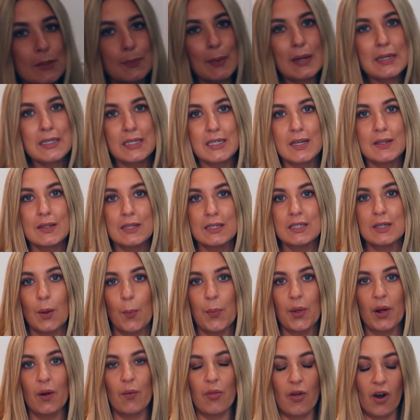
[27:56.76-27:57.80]
expensive than
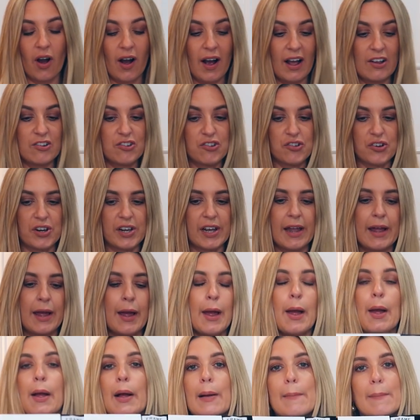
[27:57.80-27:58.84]
something on the high
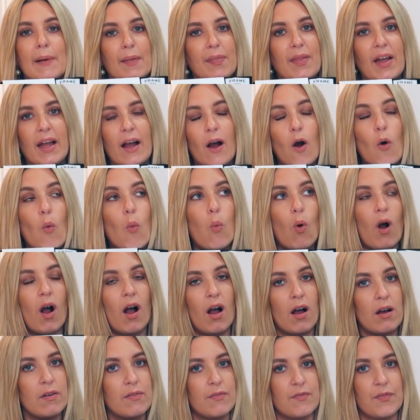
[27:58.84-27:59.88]
street, but they are
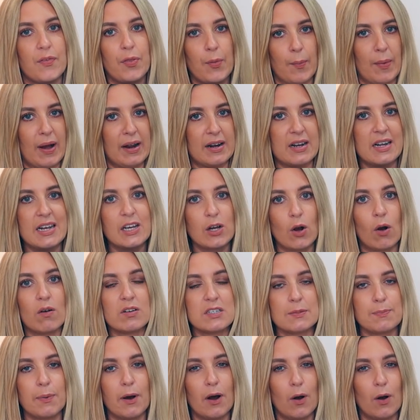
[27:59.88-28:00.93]
worth the money. Cost